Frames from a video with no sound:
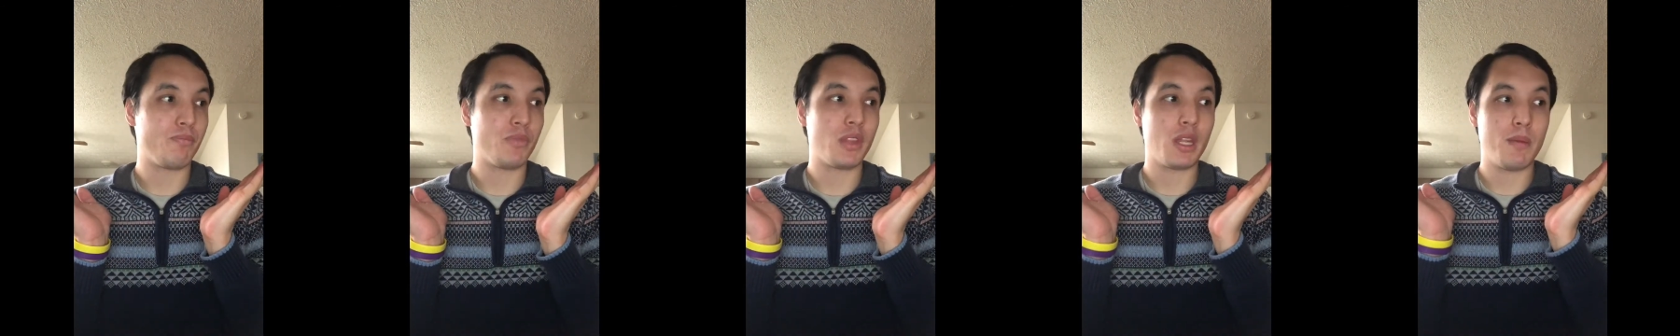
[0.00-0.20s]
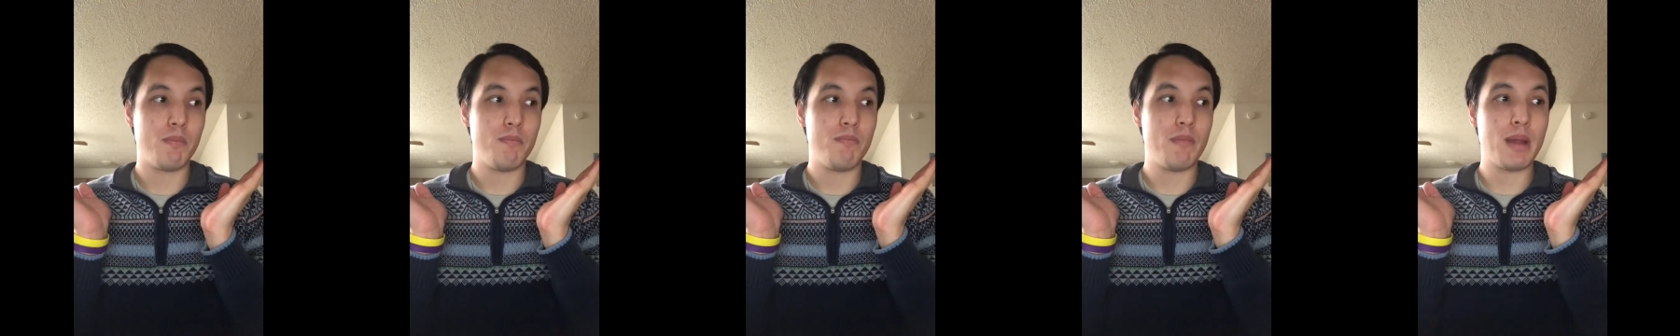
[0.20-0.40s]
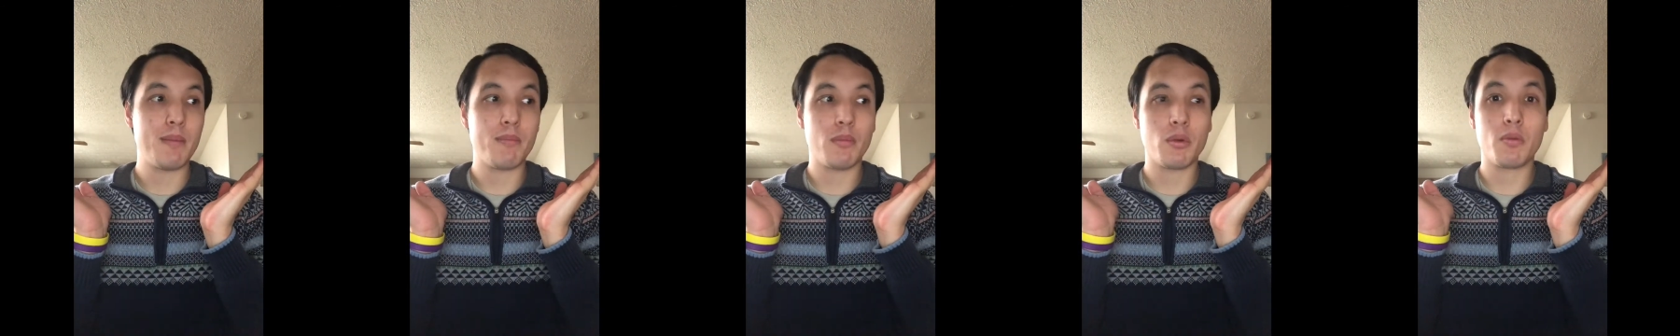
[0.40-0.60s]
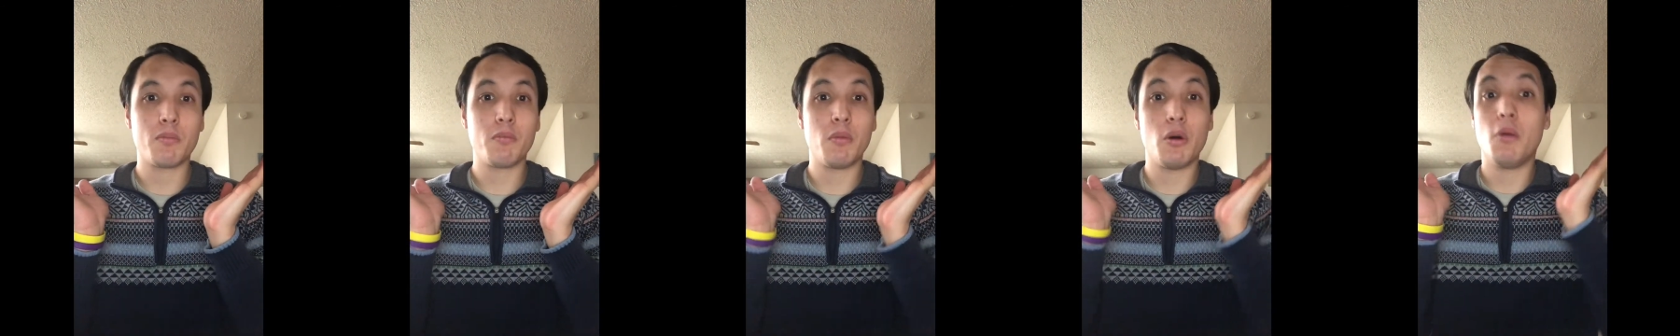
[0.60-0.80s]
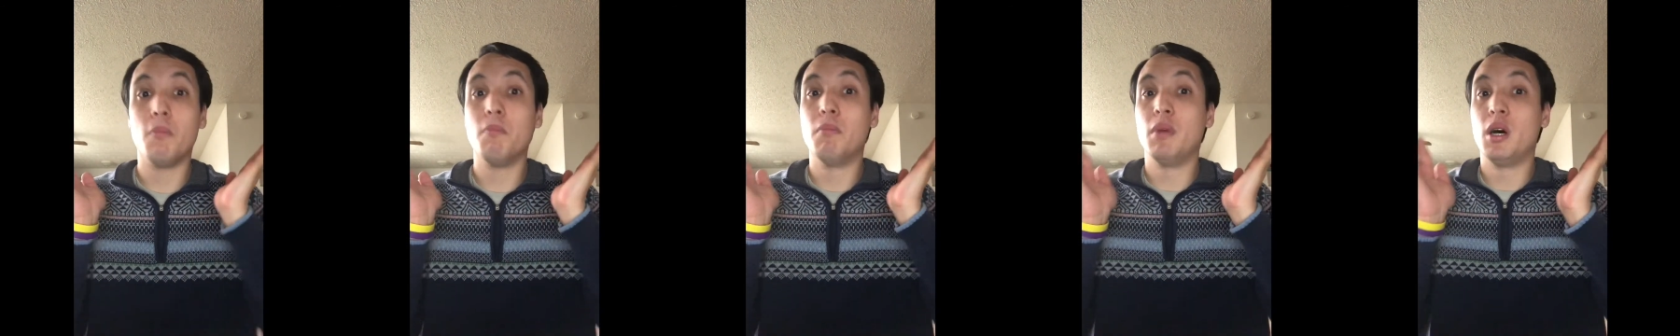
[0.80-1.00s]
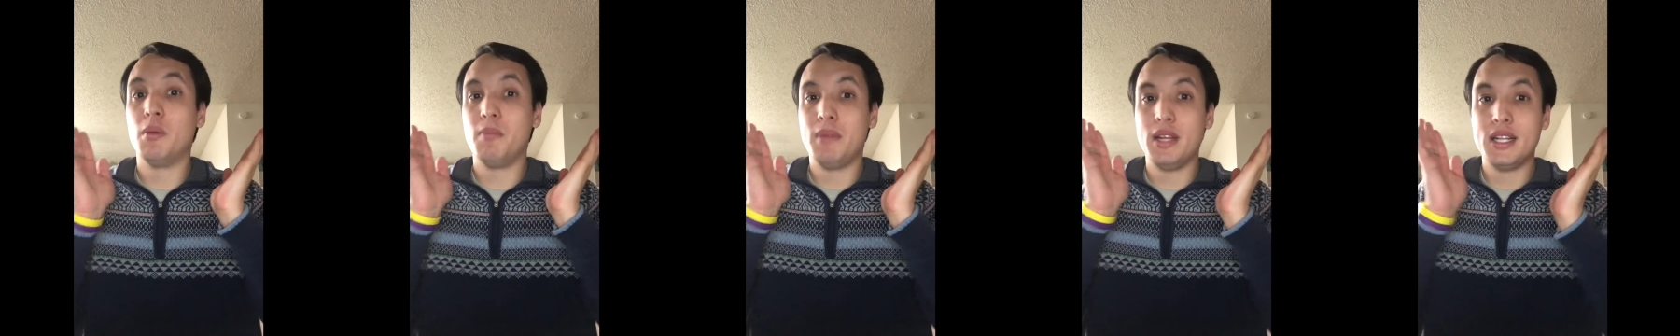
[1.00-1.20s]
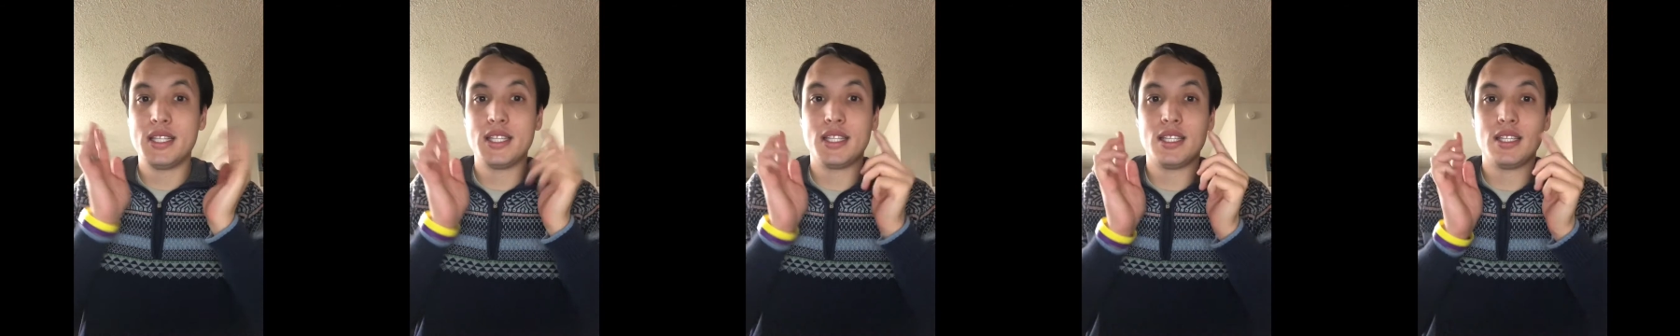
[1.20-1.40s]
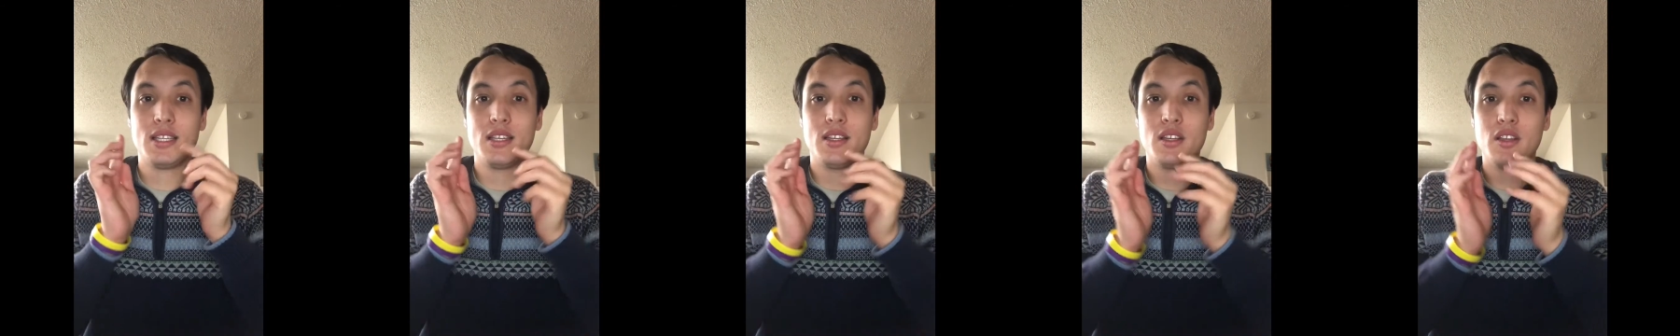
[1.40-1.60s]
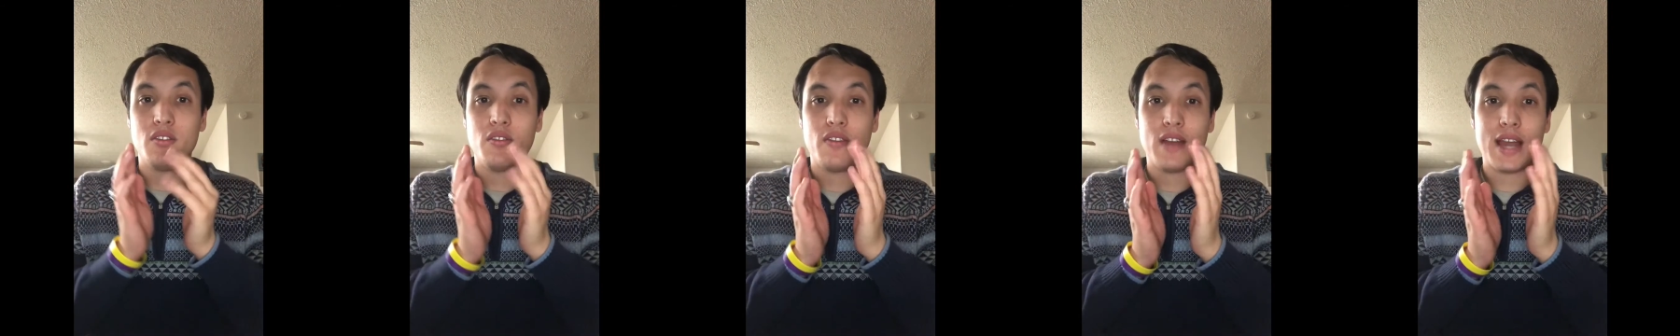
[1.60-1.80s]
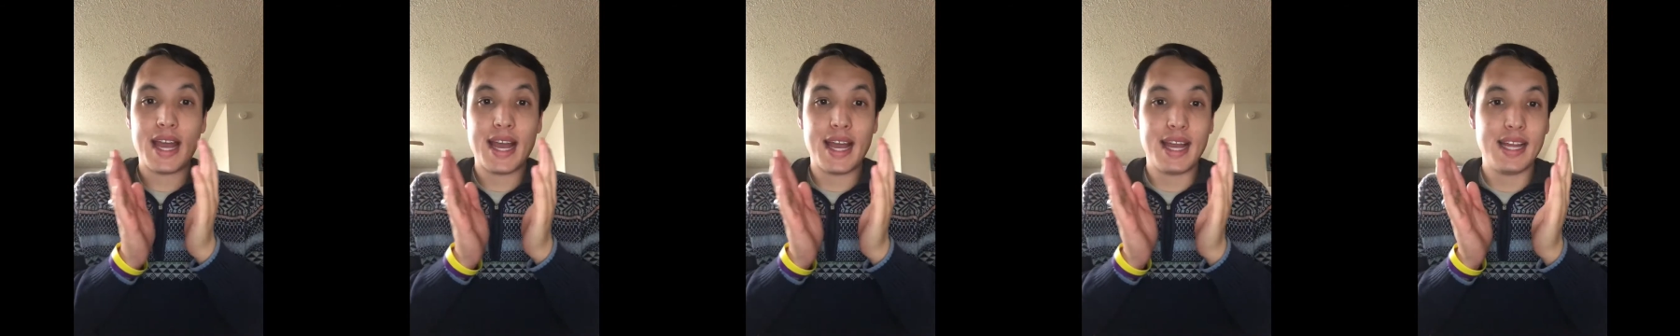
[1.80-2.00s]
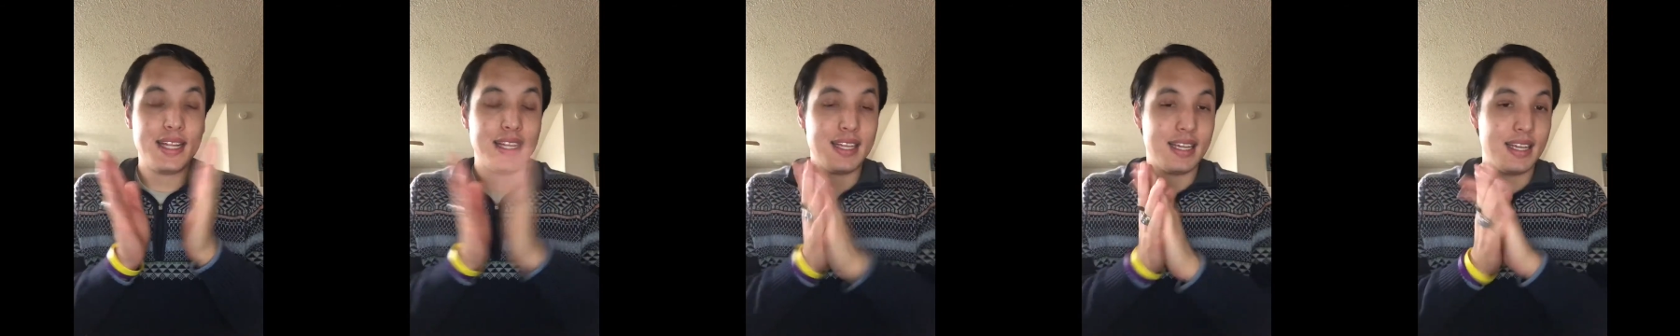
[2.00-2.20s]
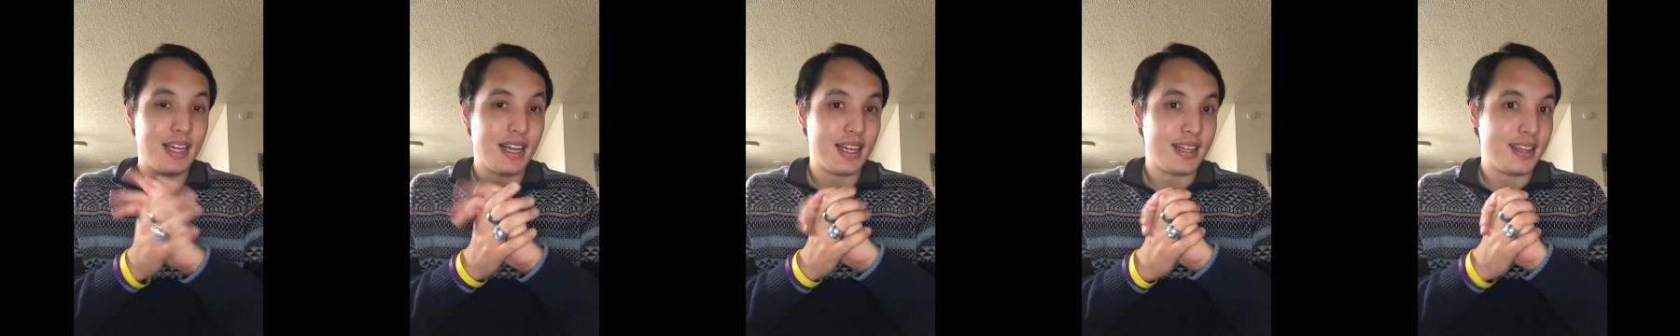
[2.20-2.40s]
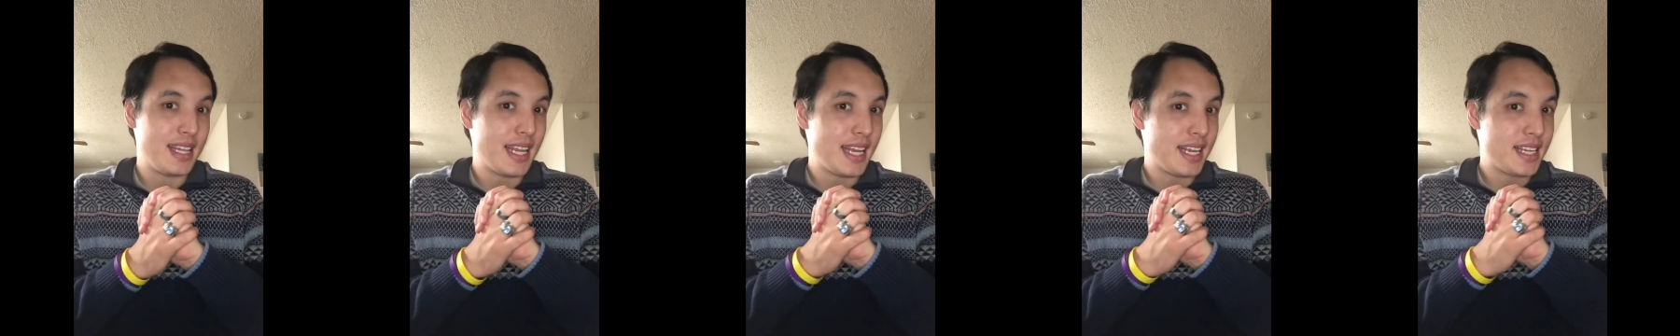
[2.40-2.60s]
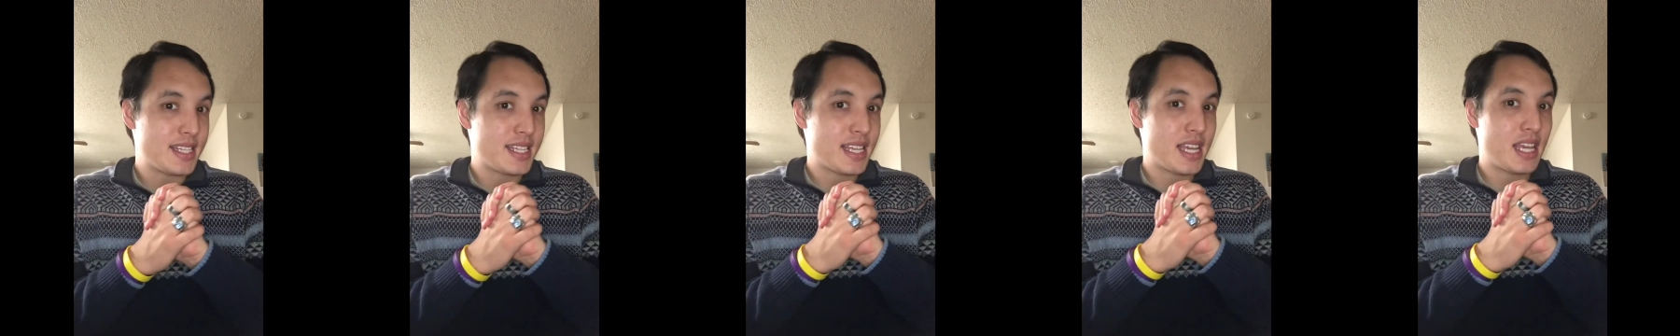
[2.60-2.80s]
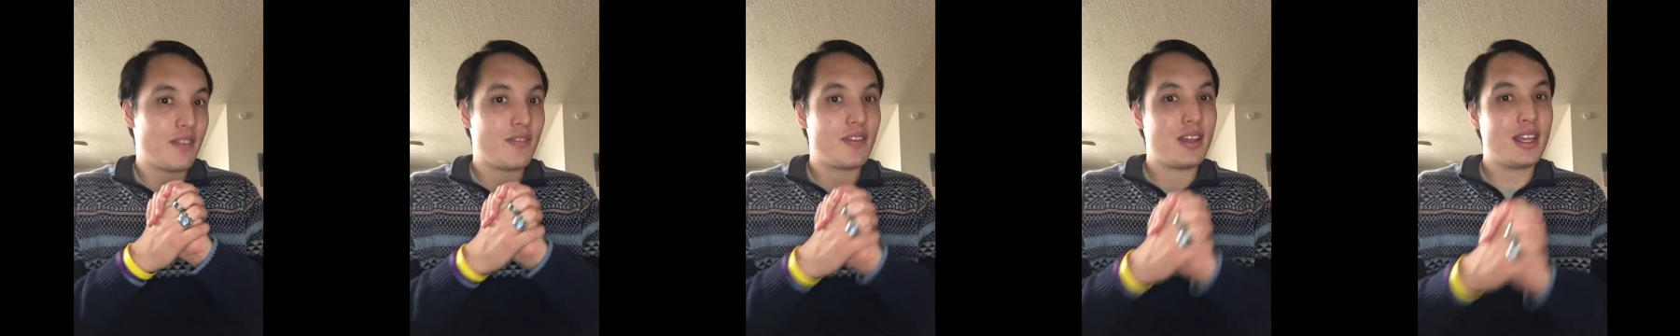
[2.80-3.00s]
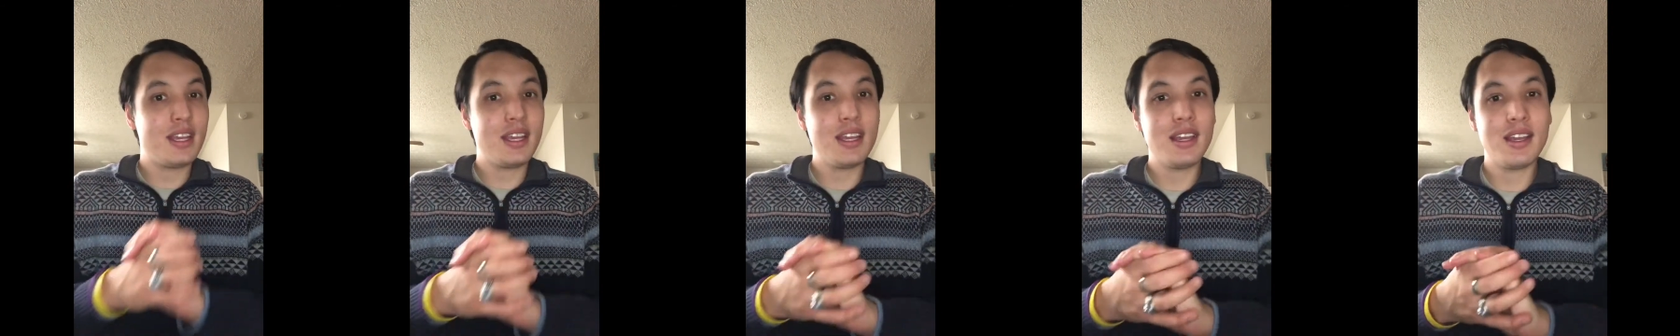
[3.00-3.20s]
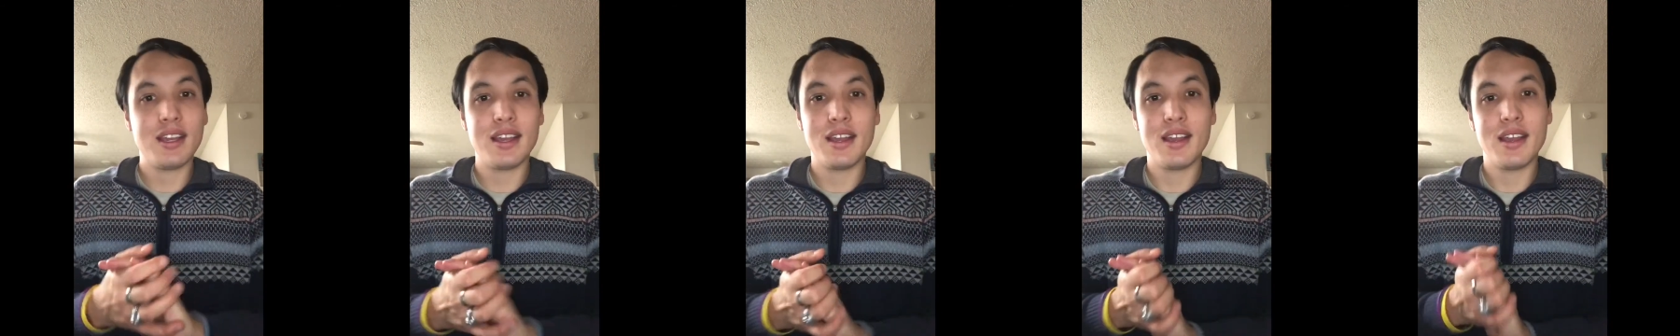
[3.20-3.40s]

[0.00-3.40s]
memorable moments you've had on Thanksgiving.